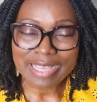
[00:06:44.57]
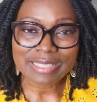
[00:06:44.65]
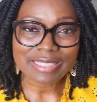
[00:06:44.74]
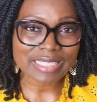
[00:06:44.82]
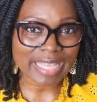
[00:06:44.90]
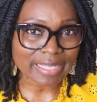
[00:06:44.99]

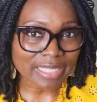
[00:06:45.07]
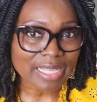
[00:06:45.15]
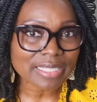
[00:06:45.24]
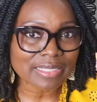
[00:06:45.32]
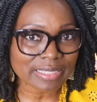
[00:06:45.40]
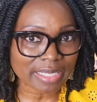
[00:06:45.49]

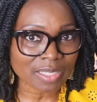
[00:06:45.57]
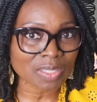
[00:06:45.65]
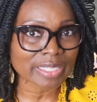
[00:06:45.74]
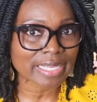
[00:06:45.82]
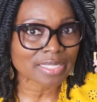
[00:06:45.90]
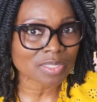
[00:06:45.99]
Stainless
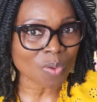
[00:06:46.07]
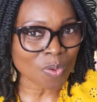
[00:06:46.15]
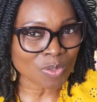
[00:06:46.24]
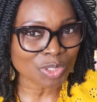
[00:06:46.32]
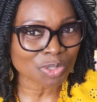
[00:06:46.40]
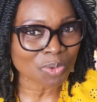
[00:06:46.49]
steel is
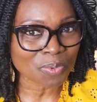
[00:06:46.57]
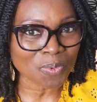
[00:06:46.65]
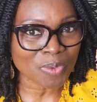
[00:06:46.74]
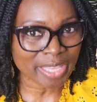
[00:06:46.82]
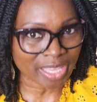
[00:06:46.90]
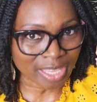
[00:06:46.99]
also
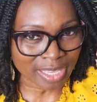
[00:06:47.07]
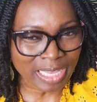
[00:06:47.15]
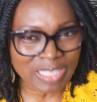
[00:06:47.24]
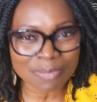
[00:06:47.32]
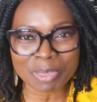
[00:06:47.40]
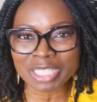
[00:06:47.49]
okay,
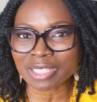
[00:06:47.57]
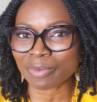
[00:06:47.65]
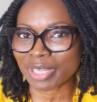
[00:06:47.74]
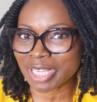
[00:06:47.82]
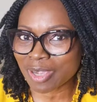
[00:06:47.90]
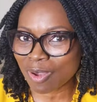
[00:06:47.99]
especially
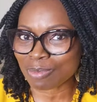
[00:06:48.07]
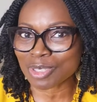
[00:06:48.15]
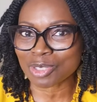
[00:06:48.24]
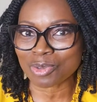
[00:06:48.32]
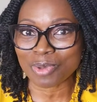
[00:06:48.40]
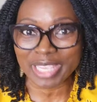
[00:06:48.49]
when it comes
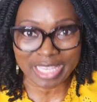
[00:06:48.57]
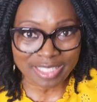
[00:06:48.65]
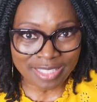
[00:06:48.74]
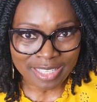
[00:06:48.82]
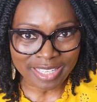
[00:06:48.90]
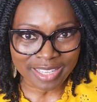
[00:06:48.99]
to
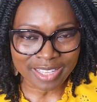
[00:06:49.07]
heat.